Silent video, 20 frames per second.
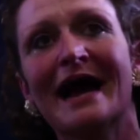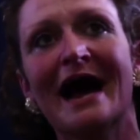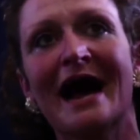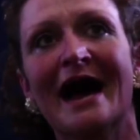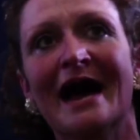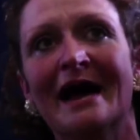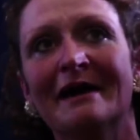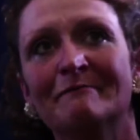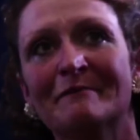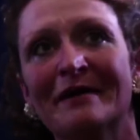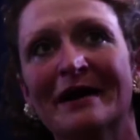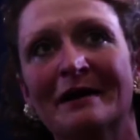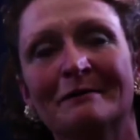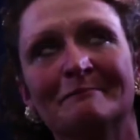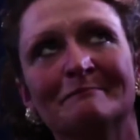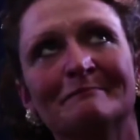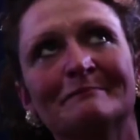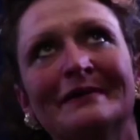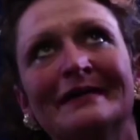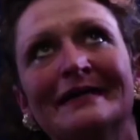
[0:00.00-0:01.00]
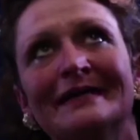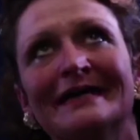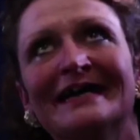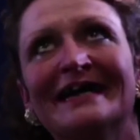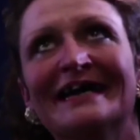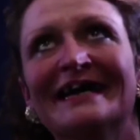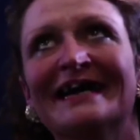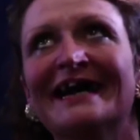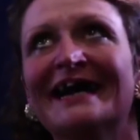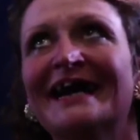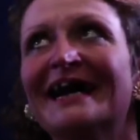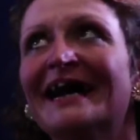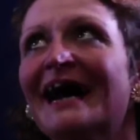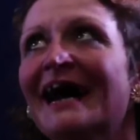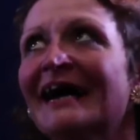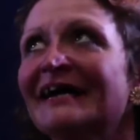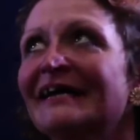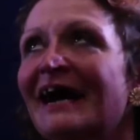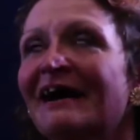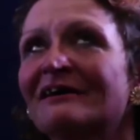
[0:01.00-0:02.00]
I'm
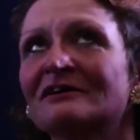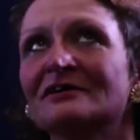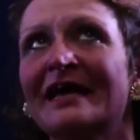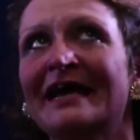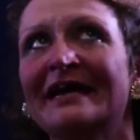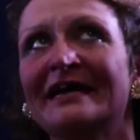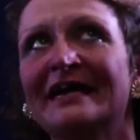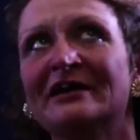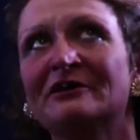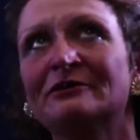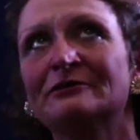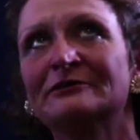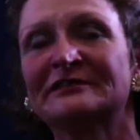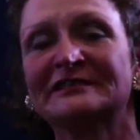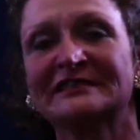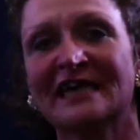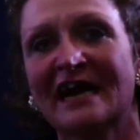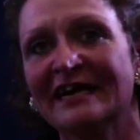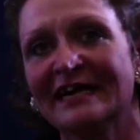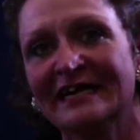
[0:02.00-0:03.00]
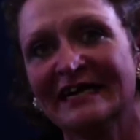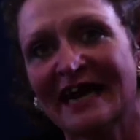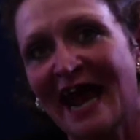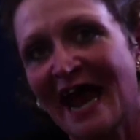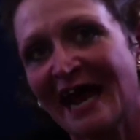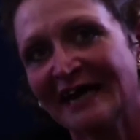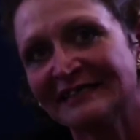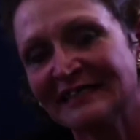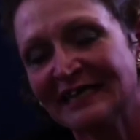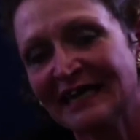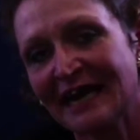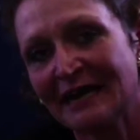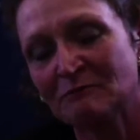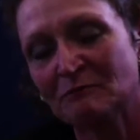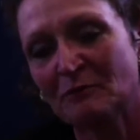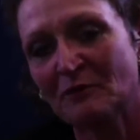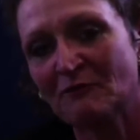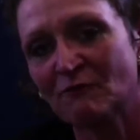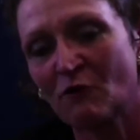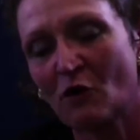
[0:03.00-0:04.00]
a young lady who studied acting
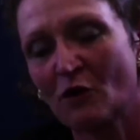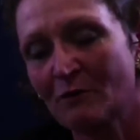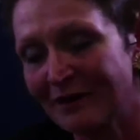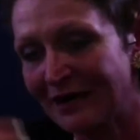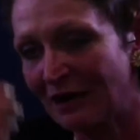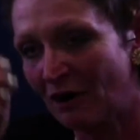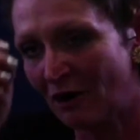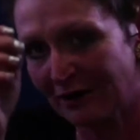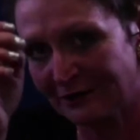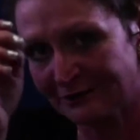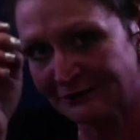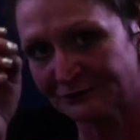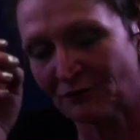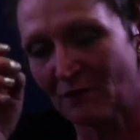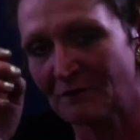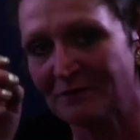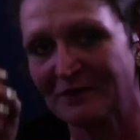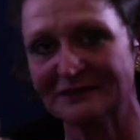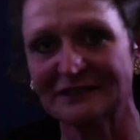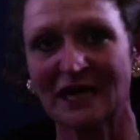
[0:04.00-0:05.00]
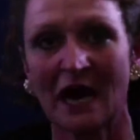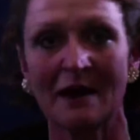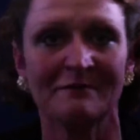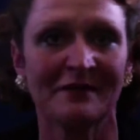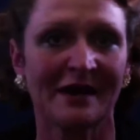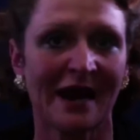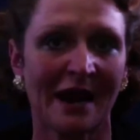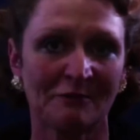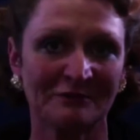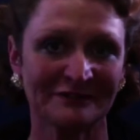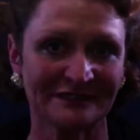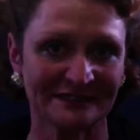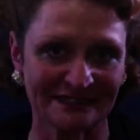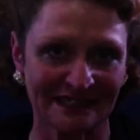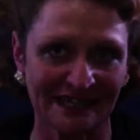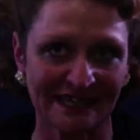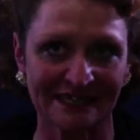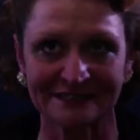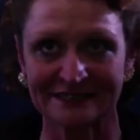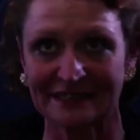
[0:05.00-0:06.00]
and performing arts from the time that I was
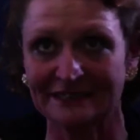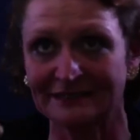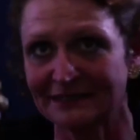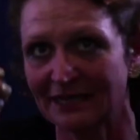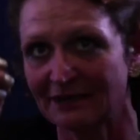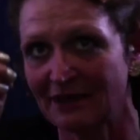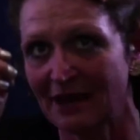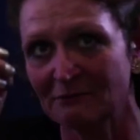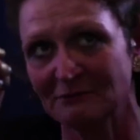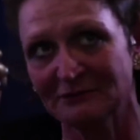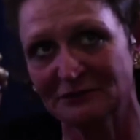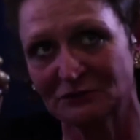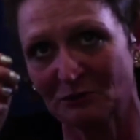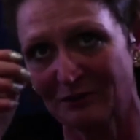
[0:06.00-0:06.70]
6 until I was